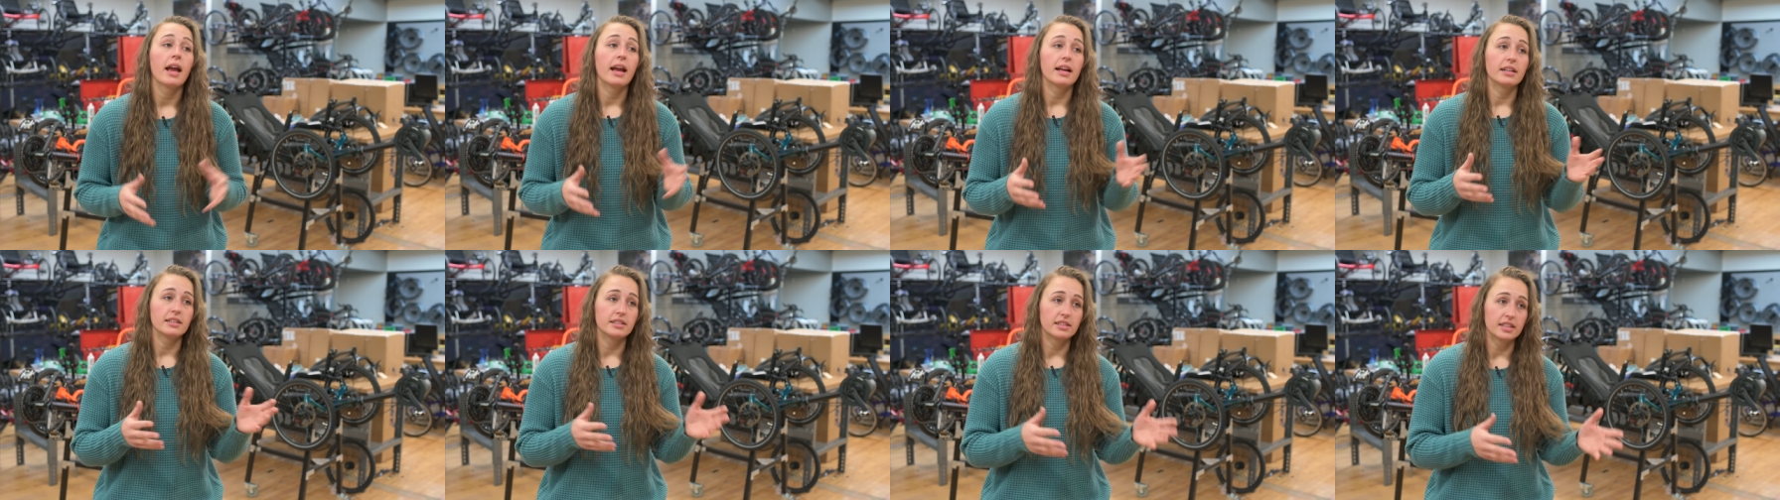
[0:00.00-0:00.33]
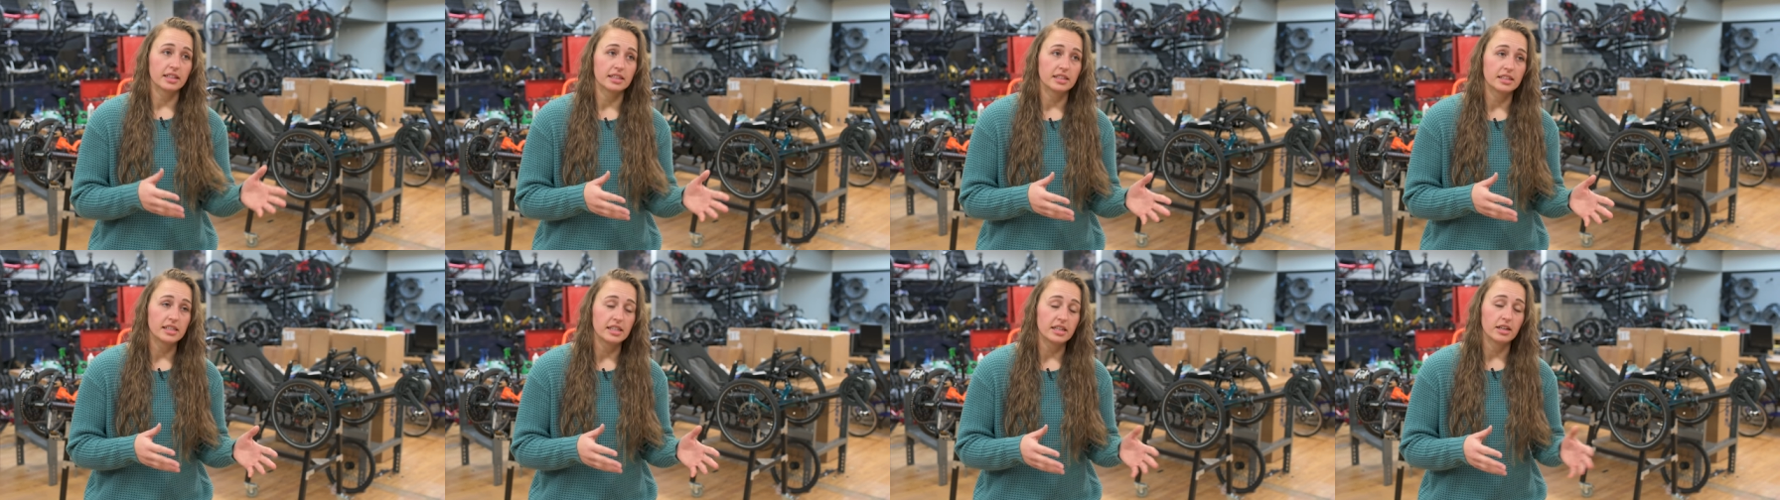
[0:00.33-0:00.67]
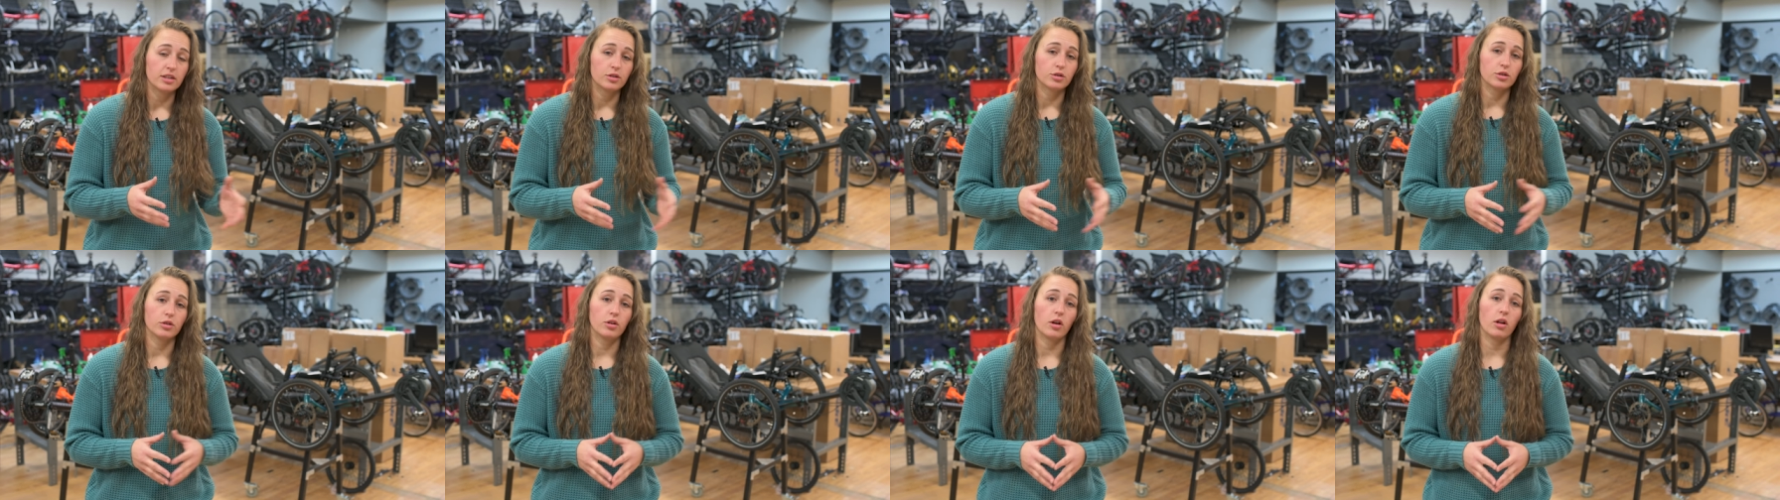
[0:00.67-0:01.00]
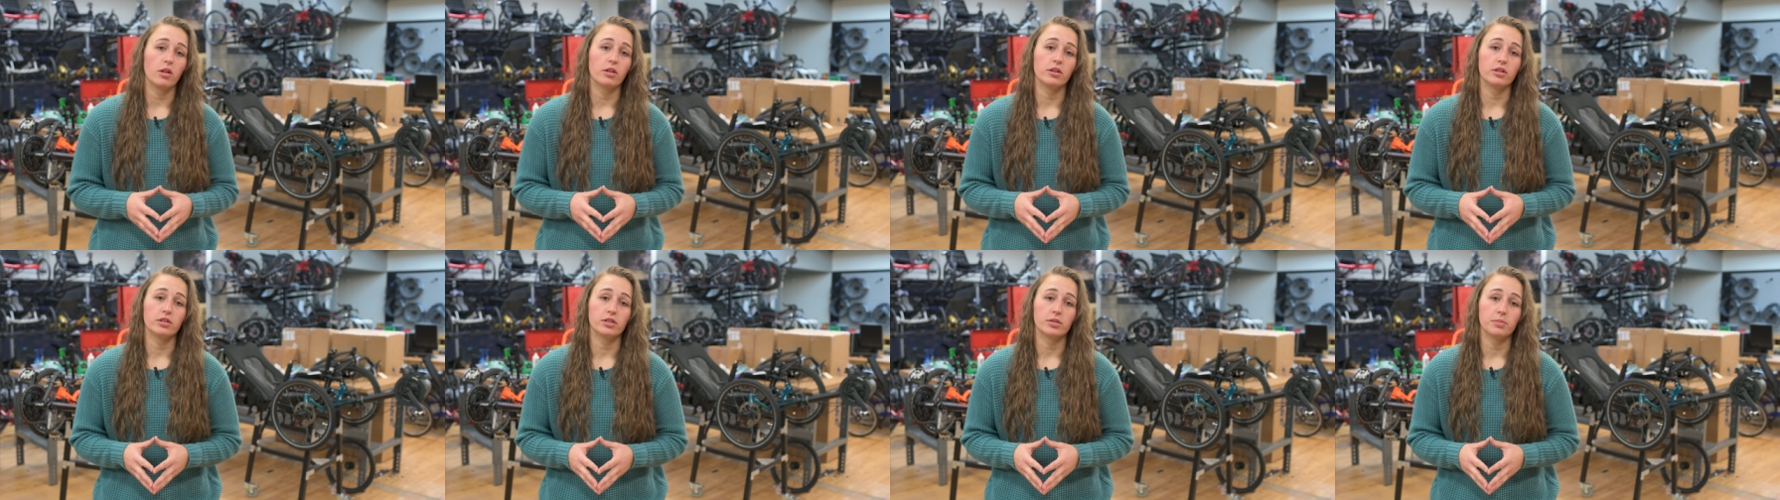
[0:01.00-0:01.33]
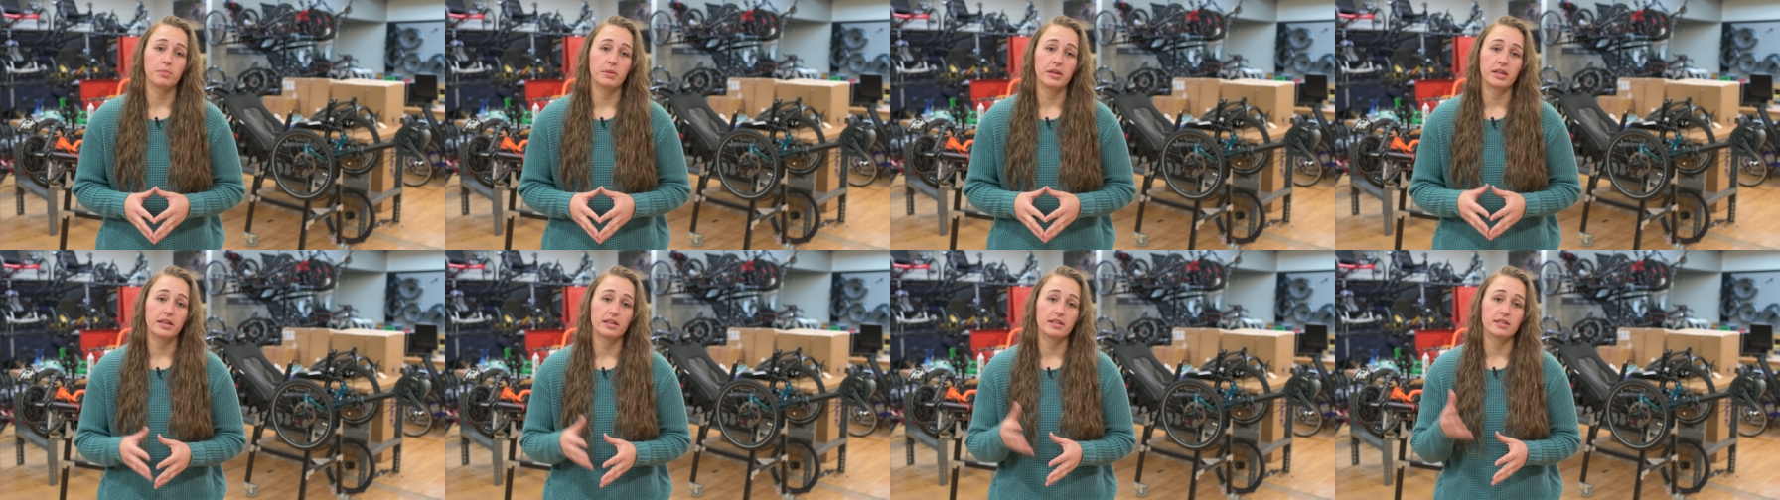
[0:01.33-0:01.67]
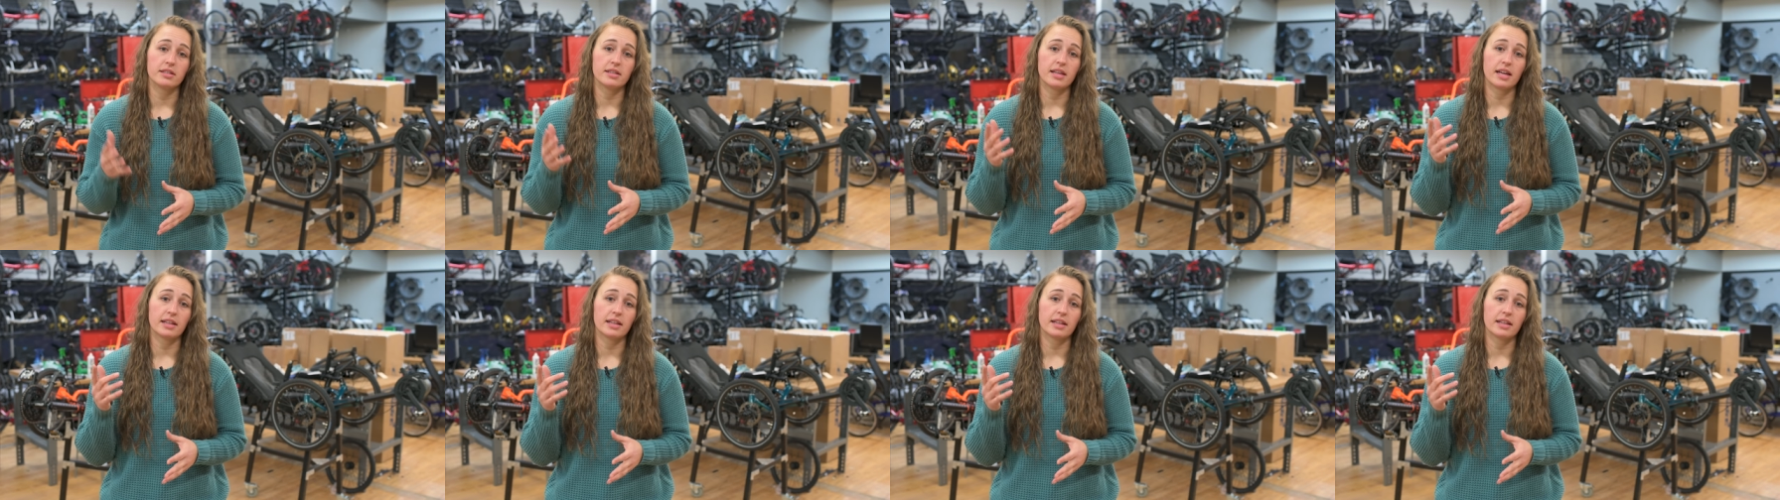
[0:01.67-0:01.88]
and $1,600, because